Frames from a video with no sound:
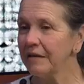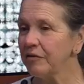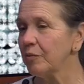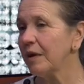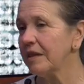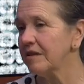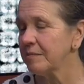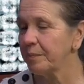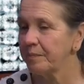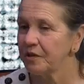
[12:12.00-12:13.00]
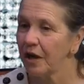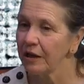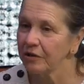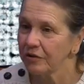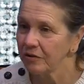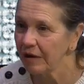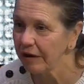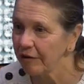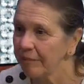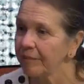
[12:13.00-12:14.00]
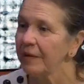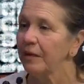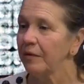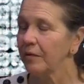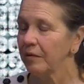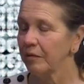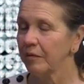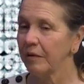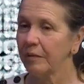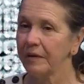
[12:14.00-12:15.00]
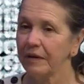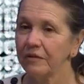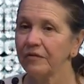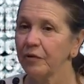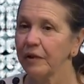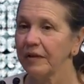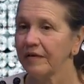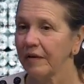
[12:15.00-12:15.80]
the way this doctor, who I'll be interviewing,